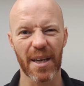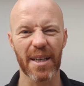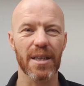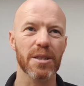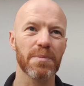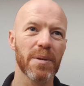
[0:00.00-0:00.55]

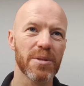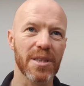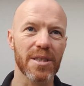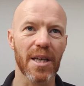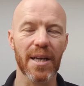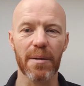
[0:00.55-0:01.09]
I suppose
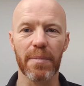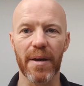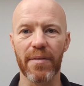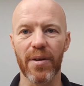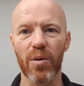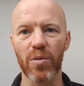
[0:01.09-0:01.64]
it's a little bit of
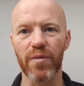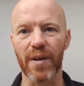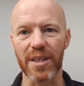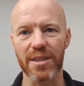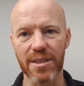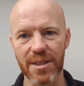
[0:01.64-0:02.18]
an
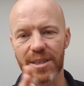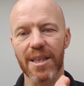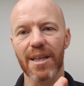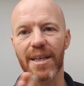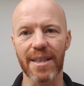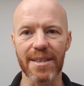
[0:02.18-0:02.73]
old-fashioned
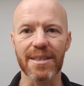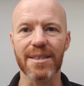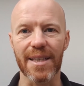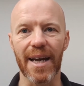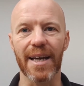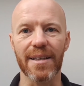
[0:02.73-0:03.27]
sliding
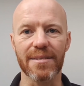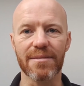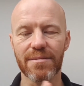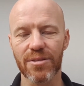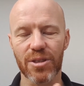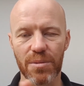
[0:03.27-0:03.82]
scale, and
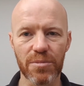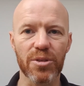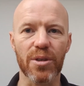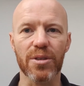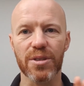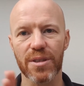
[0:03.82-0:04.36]
some
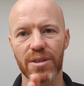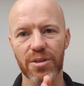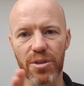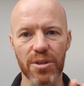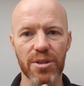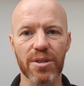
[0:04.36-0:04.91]
drugs
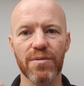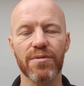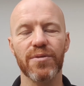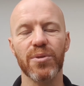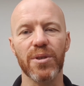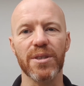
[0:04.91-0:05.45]
can
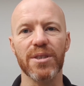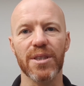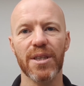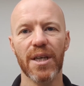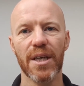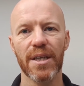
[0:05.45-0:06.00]
fall into
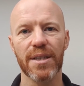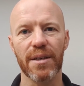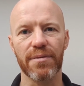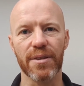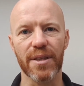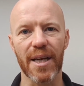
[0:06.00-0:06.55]

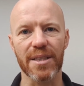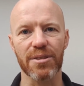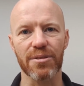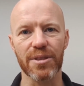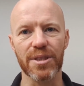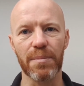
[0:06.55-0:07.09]
different
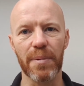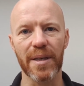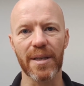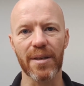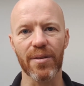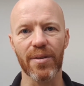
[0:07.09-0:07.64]
categories
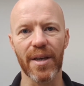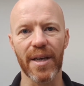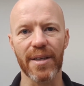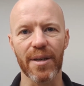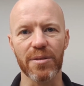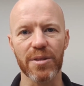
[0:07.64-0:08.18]
depending on their
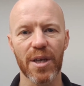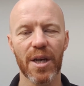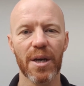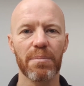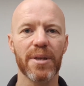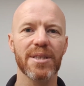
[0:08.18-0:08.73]
dose.
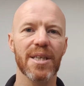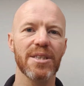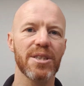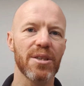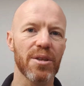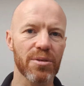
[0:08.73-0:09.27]
But
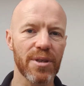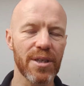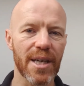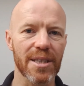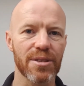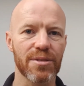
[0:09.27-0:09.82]
essentially the three
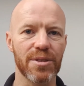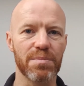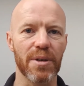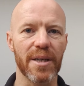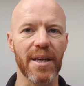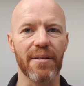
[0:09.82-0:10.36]
categories
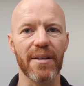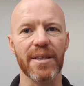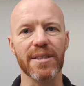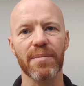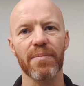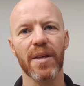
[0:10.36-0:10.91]
break down like
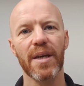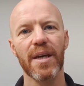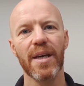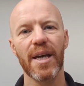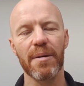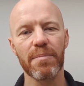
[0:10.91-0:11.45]
this.
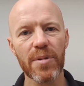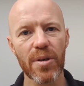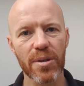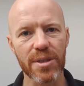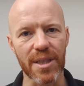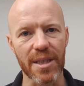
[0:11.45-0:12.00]

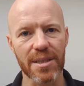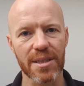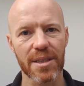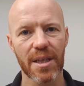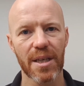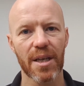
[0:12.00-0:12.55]
Hypnotics
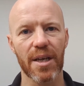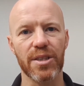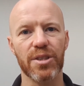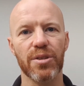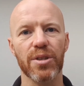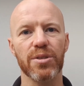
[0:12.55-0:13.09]
are
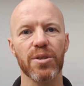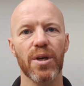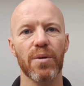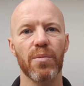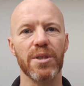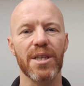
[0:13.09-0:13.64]
drugs
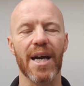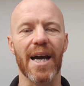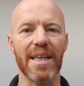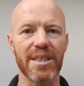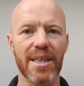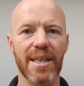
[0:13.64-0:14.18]
which
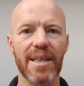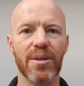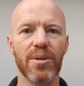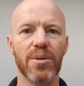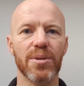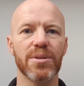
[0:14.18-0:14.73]
actually
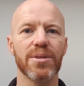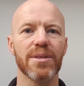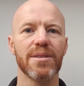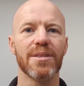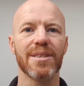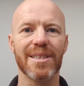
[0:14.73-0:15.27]
cause
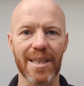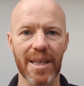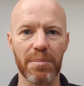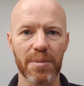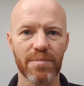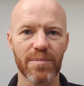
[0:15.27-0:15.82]

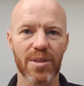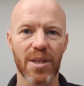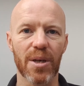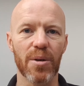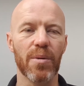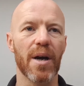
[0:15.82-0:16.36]
sleep.
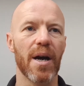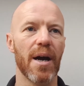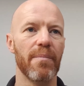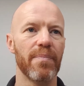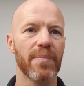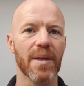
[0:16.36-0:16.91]
So
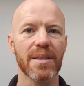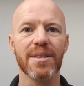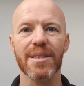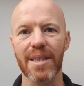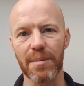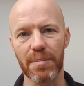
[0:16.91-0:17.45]

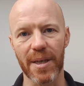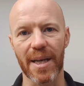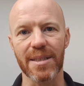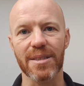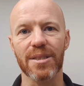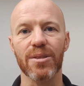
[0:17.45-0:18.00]
sleep
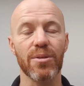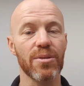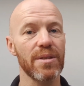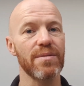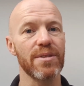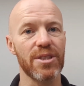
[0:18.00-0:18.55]
enhancers or
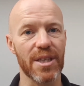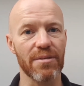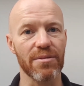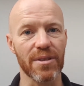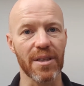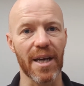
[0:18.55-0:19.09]
even
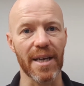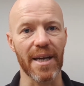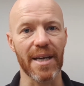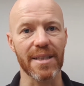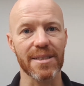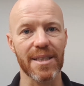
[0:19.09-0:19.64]
general
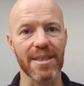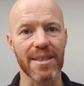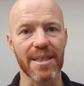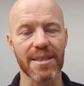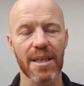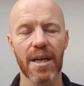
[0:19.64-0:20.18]

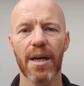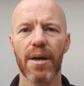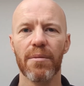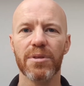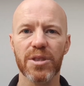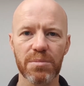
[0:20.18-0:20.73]
anaesthetics.
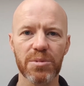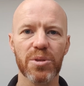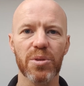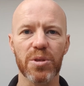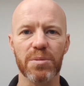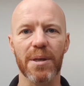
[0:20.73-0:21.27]
When someone
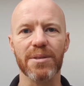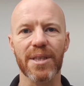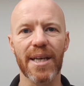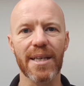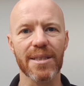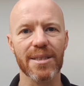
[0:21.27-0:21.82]
talks about
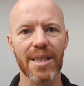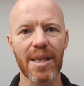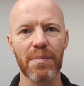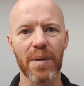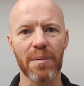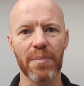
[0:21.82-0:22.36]
taking a
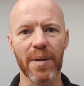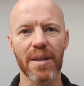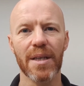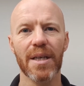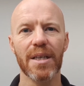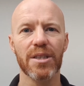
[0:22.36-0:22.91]
sleeping pill,
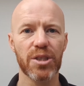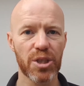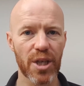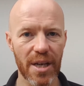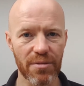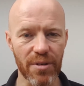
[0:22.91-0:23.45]

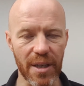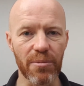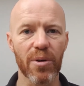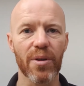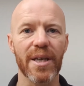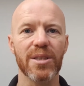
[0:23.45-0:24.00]
generally
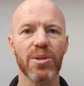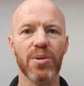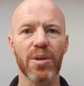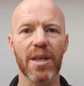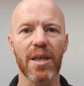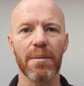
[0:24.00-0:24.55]
what they're
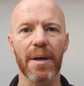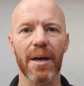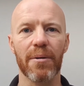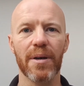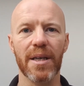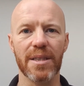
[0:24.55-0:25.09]
talking
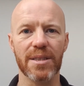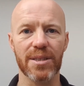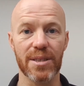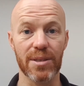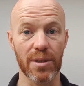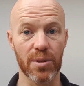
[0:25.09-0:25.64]
about is
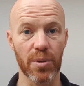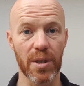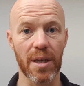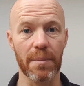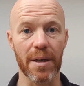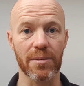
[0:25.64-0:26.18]

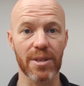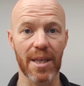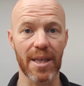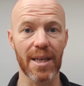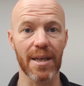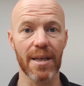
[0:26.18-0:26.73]
talking about
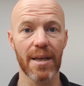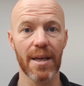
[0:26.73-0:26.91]
taking a